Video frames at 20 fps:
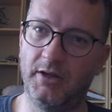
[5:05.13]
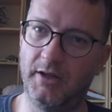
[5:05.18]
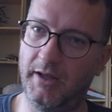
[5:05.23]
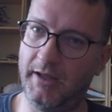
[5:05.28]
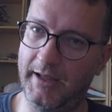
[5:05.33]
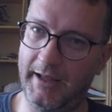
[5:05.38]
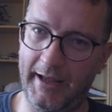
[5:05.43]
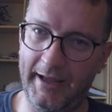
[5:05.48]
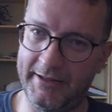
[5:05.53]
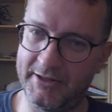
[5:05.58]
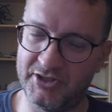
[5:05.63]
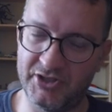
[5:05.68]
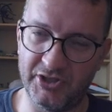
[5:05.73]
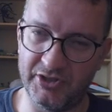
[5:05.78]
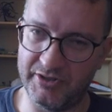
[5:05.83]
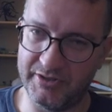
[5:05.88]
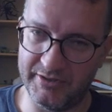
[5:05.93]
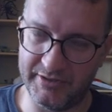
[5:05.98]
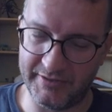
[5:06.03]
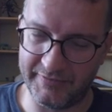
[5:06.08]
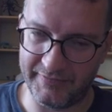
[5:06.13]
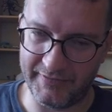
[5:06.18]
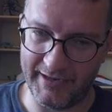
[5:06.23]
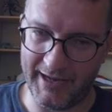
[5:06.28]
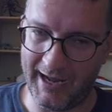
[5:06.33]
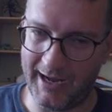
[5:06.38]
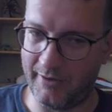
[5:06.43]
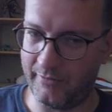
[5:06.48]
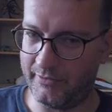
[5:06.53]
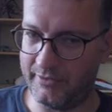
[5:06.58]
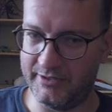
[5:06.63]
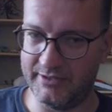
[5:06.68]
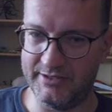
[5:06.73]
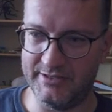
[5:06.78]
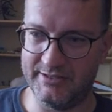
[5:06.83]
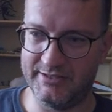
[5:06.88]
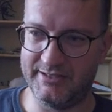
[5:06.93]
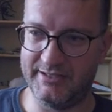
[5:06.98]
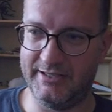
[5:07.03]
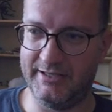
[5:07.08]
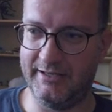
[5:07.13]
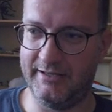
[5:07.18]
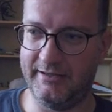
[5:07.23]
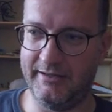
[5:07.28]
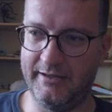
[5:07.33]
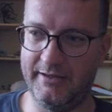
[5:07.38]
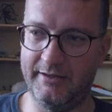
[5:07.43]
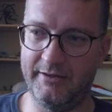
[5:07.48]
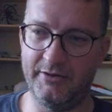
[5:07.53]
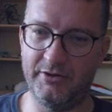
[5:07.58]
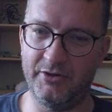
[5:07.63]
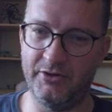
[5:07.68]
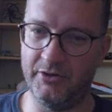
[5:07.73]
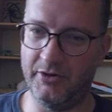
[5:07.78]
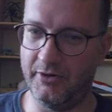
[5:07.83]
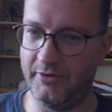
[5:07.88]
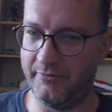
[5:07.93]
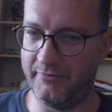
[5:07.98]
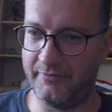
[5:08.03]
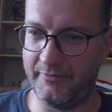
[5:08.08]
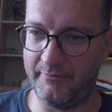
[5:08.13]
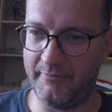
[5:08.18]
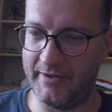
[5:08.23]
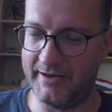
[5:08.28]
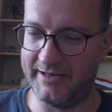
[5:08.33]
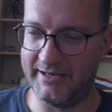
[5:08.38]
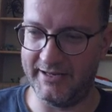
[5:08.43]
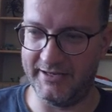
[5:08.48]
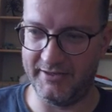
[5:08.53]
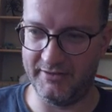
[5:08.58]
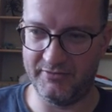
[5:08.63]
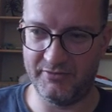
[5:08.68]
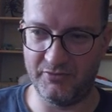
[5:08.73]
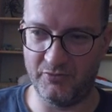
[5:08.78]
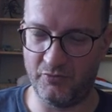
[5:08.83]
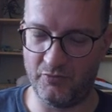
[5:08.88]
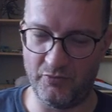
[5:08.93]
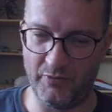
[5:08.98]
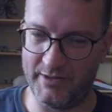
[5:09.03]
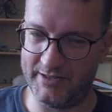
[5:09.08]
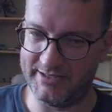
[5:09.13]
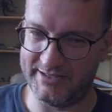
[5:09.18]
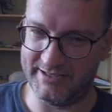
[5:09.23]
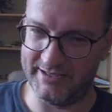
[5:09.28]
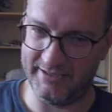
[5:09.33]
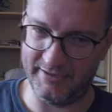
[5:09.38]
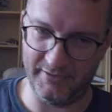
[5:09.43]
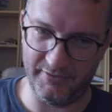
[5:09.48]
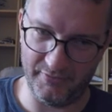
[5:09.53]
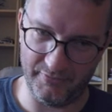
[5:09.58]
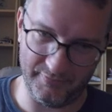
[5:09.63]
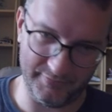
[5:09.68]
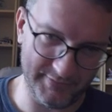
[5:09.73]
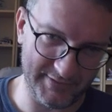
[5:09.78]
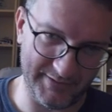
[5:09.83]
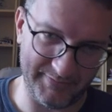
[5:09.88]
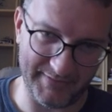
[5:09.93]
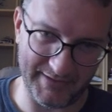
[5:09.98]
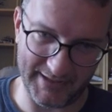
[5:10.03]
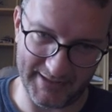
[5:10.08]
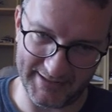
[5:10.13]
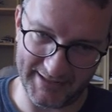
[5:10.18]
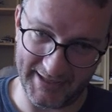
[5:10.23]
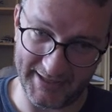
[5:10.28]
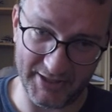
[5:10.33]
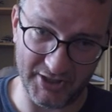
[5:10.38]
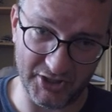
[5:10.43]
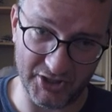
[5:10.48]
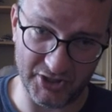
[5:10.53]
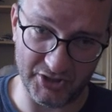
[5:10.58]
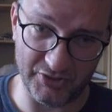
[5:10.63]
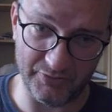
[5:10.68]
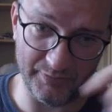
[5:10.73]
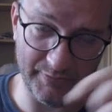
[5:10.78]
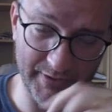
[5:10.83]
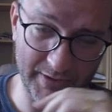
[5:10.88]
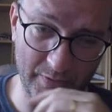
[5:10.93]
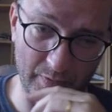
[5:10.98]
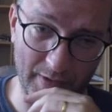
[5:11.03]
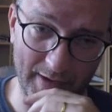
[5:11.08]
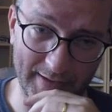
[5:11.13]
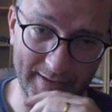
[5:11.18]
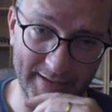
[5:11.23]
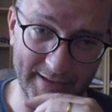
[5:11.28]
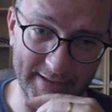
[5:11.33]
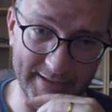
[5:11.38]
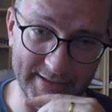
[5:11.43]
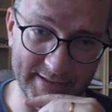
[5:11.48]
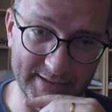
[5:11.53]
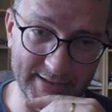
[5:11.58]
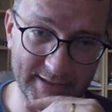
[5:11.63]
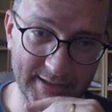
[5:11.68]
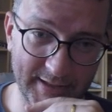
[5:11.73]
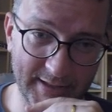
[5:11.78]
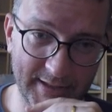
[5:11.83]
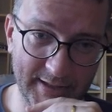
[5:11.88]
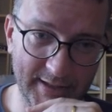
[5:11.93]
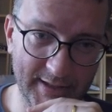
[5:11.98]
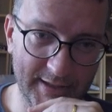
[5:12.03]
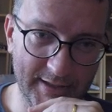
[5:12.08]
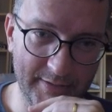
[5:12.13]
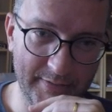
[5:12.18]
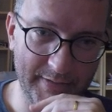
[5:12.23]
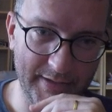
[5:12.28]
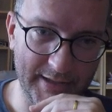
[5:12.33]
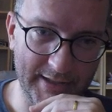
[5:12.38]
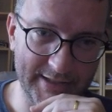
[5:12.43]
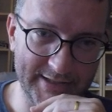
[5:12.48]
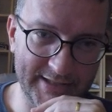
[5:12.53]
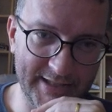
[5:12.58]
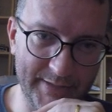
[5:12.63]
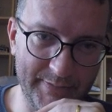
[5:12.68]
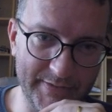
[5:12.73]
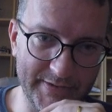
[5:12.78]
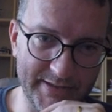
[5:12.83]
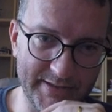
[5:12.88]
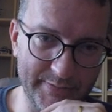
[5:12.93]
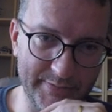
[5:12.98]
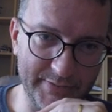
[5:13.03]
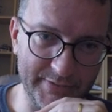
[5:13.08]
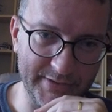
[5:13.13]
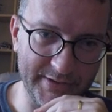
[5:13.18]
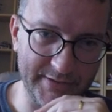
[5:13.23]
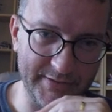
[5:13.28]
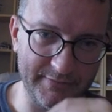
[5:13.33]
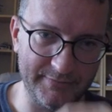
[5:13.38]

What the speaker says: at certain different hours, you know, from Monday to Wednesday or something like that. You can do pretty wild things. Let's keep it simple here.